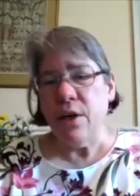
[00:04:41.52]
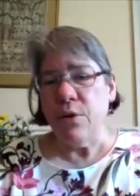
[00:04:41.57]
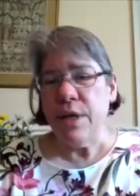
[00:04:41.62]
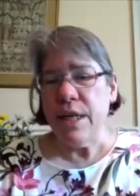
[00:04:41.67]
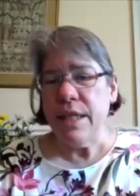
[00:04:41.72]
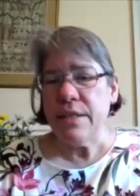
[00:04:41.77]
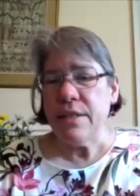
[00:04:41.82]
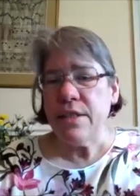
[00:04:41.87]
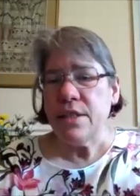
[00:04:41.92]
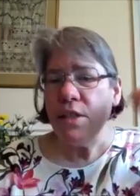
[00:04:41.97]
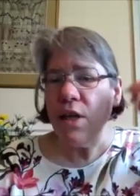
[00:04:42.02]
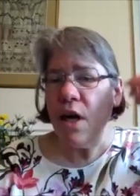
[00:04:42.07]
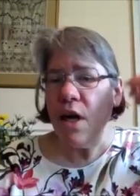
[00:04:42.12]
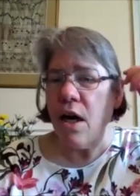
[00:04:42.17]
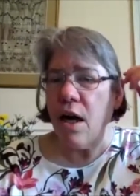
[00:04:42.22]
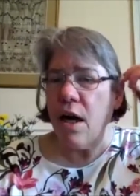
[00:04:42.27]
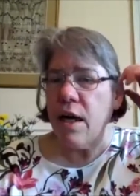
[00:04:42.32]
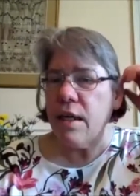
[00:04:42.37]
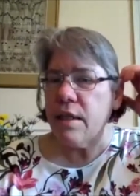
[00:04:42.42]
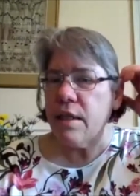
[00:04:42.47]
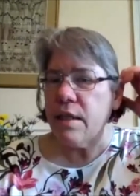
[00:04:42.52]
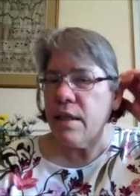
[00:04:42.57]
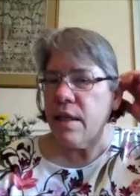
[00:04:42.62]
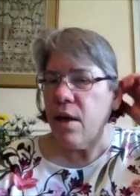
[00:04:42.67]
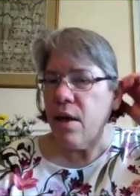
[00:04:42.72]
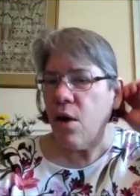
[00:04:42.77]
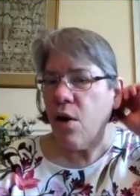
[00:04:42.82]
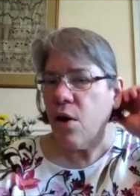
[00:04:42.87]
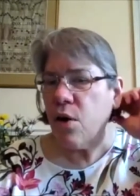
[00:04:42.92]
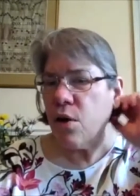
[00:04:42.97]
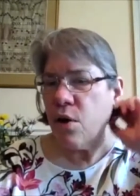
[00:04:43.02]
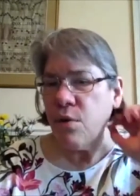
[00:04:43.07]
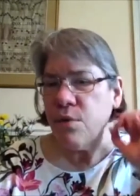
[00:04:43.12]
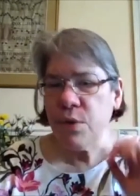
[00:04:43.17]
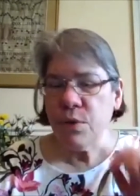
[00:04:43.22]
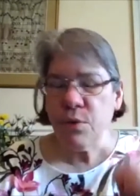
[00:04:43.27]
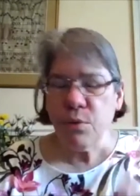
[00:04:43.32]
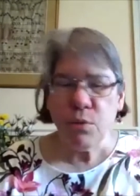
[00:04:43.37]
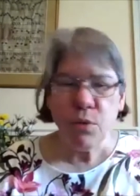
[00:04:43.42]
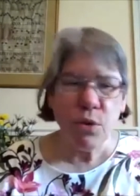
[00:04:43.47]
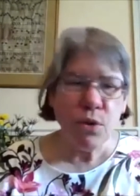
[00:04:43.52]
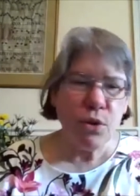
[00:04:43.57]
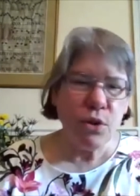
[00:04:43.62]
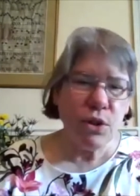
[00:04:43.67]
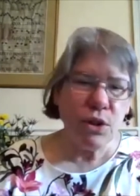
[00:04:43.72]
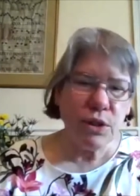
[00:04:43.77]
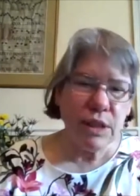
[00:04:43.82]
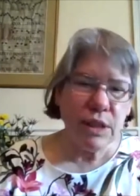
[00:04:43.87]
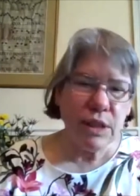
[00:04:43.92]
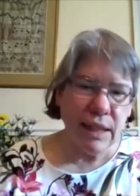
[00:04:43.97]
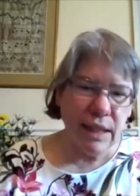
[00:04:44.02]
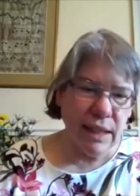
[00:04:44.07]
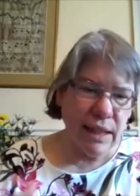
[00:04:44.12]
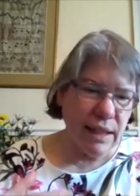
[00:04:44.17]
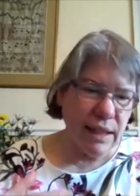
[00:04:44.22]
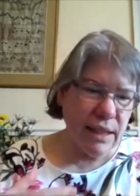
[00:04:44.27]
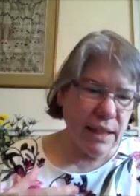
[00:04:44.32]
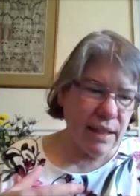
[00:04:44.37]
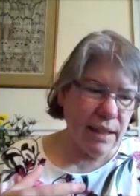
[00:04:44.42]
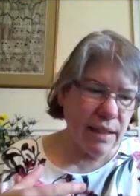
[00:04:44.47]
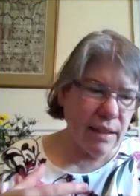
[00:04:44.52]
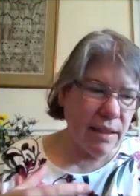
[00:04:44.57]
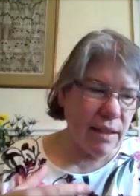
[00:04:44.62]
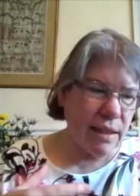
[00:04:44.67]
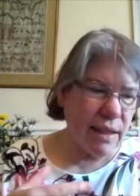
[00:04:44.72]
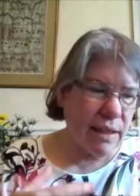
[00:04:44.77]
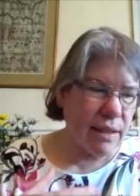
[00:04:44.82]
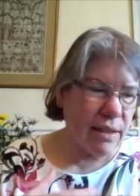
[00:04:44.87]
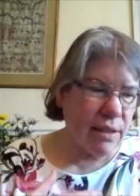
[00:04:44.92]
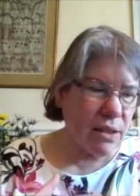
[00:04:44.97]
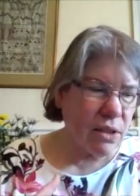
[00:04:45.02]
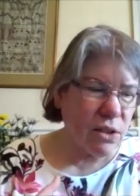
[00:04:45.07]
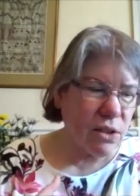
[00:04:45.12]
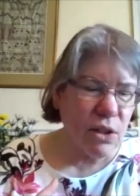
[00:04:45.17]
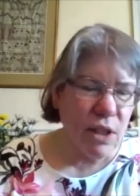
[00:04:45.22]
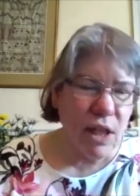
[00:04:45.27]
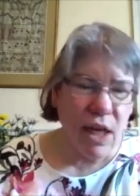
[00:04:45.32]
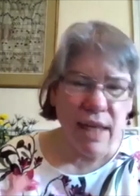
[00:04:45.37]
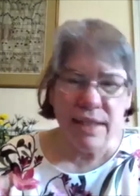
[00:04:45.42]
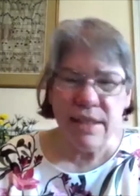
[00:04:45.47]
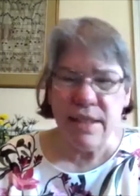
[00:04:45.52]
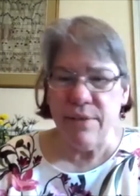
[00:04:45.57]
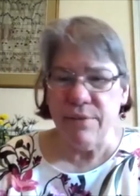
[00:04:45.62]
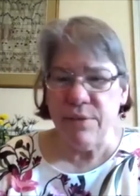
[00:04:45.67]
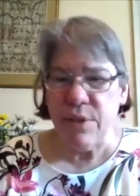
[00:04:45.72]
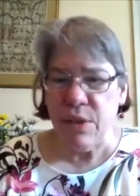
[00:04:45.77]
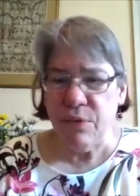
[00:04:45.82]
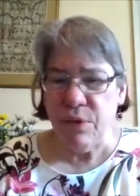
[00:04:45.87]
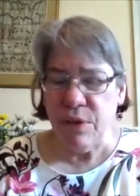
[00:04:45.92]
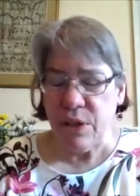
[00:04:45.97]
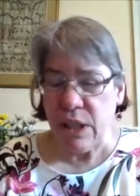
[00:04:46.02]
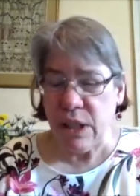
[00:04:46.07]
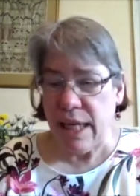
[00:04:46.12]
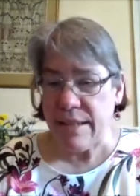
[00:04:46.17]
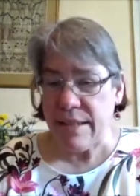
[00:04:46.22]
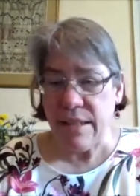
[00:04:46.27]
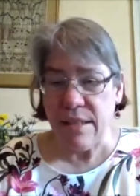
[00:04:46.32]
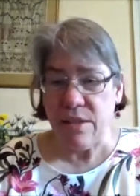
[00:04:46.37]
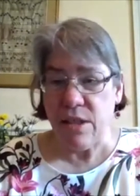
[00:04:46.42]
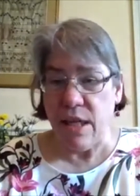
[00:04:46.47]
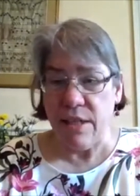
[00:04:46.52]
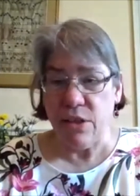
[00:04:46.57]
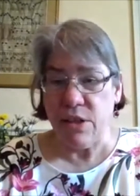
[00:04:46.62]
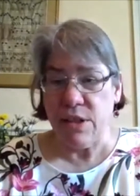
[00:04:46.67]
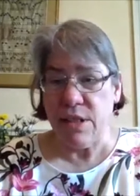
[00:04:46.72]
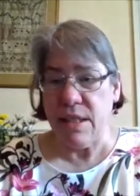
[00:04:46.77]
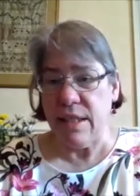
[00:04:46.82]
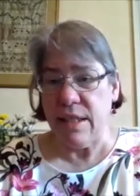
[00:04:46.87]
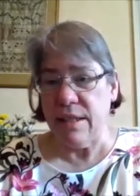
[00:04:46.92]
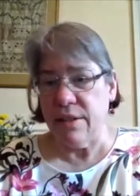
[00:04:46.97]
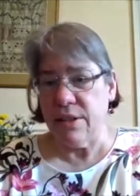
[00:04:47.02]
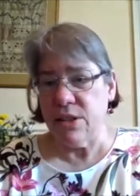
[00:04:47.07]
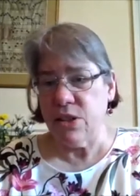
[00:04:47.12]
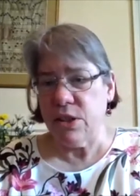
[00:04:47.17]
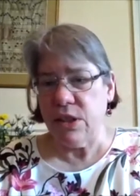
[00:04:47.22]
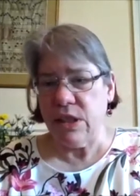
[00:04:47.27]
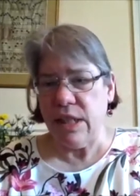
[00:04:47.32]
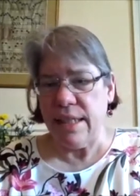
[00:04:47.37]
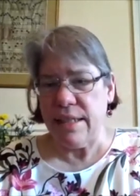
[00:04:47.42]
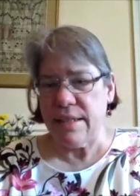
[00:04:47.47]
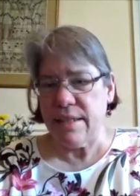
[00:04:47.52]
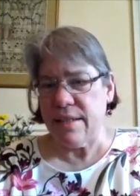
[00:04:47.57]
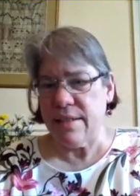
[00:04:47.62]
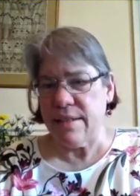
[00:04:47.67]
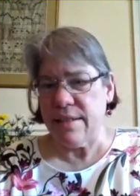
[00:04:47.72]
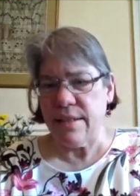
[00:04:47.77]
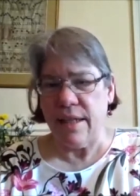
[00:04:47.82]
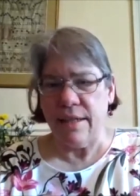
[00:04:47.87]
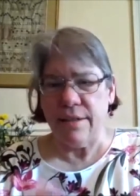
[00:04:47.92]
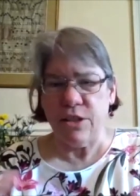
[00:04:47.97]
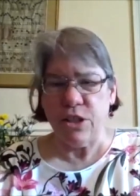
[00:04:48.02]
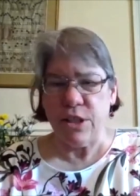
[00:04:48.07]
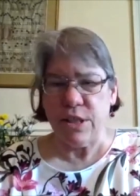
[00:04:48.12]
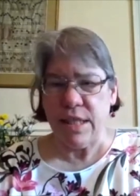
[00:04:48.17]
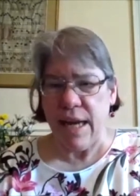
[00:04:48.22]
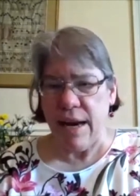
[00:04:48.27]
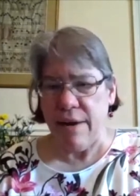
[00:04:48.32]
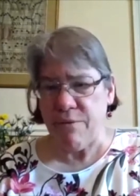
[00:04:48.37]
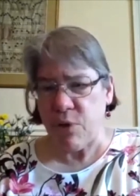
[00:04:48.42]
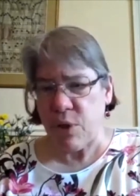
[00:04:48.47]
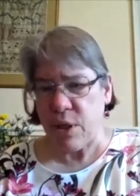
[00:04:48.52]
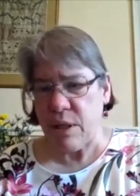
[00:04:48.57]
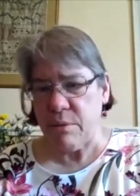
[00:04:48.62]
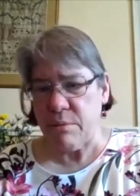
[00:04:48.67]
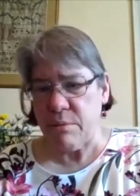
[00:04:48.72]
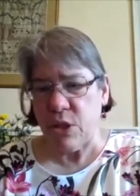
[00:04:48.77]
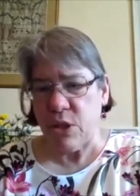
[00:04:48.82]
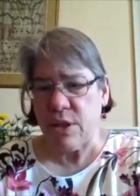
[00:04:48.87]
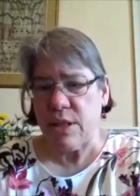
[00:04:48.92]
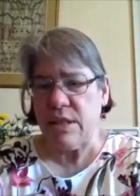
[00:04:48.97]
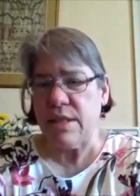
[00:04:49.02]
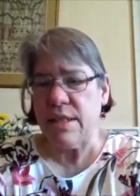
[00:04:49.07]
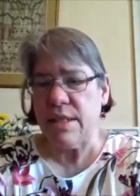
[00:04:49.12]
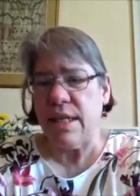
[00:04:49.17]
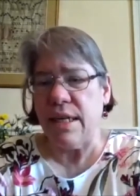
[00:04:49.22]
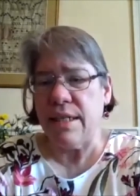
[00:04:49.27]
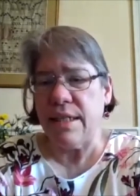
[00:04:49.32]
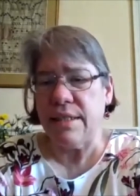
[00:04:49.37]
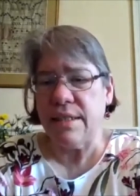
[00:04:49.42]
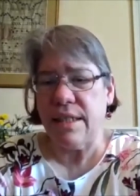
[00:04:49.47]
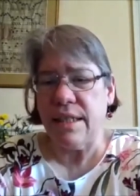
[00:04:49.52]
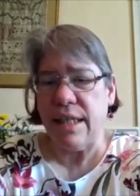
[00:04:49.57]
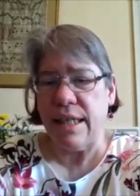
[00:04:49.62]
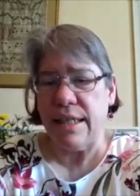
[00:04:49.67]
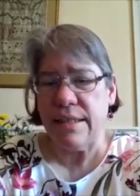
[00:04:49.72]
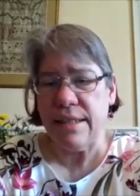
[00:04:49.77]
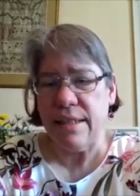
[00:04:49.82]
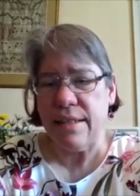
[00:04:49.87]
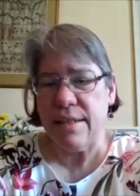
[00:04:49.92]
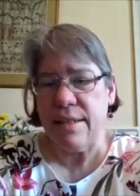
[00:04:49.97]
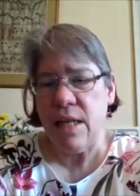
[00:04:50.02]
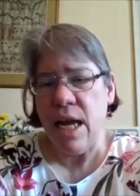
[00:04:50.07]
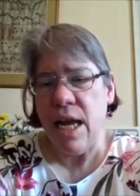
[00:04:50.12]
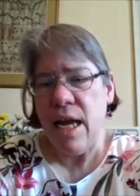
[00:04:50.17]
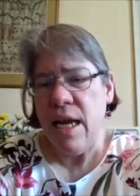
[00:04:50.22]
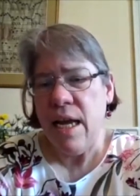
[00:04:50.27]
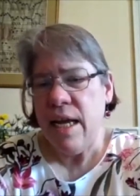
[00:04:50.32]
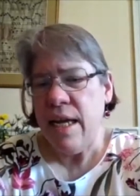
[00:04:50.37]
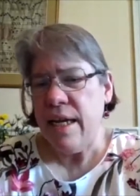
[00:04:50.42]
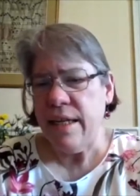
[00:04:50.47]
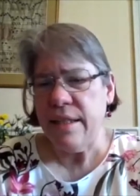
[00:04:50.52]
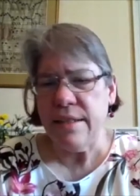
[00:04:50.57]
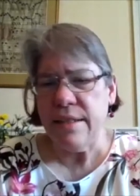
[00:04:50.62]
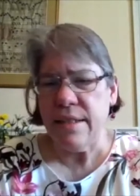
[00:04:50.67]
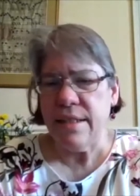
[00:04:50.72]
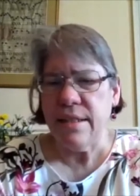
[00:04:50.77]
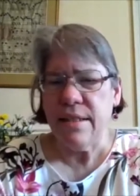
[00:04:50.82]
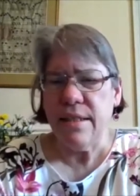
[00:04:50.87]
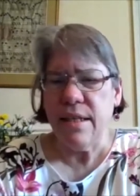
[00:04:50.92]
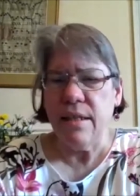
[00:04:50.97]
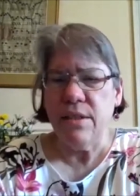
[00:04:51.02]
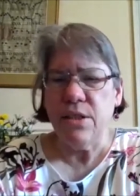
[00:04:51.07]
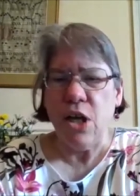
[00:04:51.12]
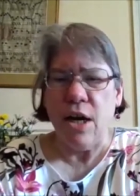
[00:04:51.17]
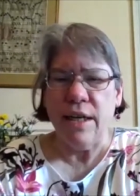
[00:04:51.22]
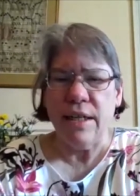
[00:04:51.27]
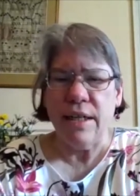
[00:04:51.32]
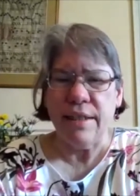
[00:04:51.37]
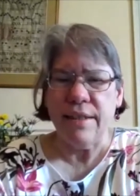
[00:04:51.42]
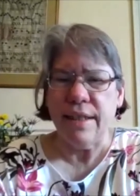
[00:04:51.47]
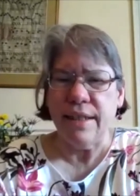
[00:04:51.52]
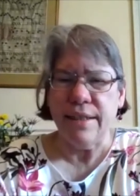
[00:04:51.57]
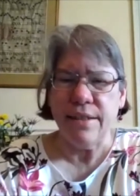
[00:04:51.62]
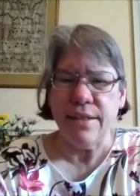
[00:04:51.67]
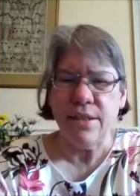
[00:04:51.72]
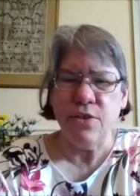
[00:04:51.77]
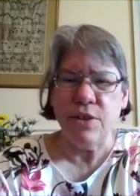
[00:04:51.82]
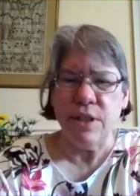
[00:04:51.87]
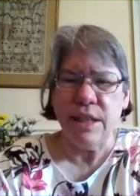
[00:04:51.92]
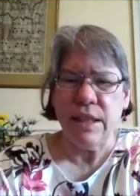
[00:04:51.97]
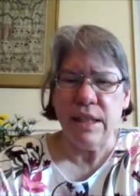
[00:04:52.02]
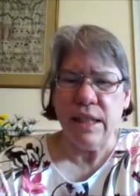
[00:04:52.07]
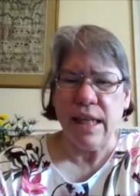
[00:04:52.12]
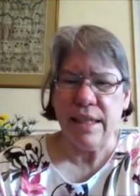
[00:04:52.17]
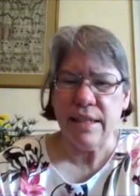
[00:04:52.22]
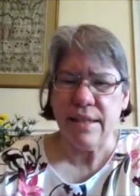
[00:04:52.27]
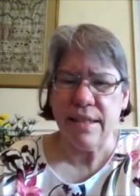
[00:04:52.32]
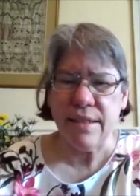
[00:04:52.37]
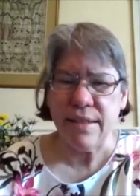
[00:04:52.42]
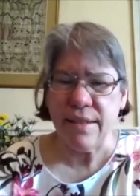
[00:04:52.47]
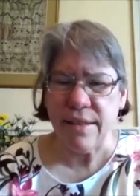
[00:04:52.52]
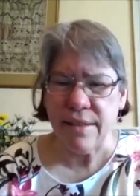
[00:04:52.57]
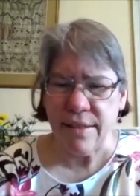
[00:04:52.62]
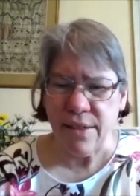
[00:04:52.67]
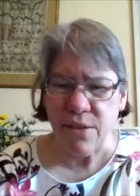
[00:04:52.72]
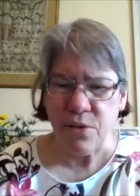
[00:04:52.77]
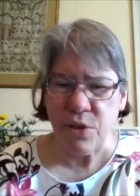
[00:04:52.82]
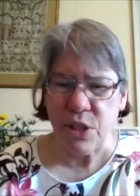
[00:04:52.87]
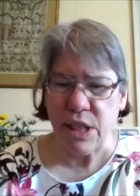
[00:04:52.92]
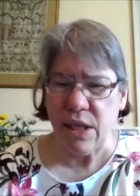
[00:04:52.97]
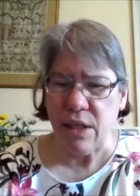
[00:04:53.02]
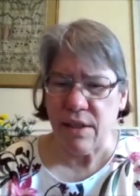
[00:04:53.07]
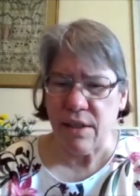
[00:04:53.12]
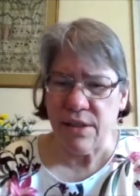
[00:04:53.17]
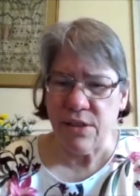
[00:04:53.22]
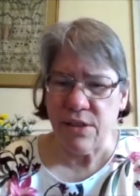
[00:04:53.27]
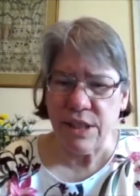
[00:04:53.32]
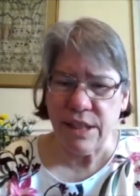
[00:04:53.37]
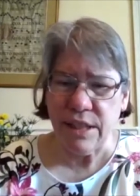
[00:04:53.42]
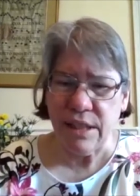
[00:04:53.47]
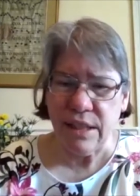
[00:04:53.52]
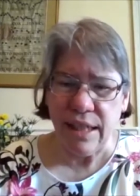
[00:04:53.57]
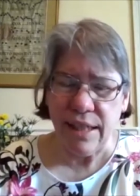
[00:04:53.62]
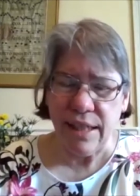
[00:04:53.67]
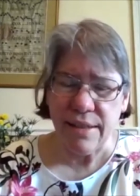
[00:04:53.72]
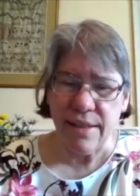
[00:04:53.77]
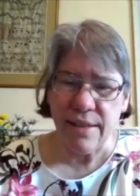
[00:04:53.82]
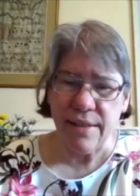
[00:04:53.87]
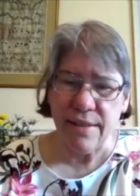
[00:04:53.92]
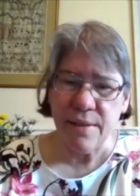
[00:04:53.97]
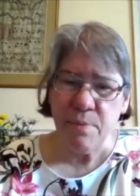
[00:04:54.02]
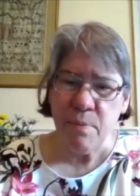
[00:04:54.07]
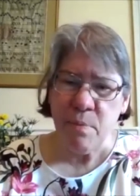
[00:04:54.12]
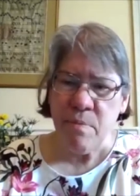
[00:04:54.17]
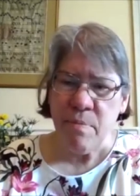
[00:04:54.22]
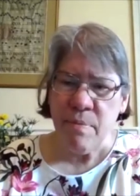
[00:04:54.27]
It's taught all over the world in lots of different classes, not just English classes, not just African-American studies classes. It's taught in history classes and sociology classes.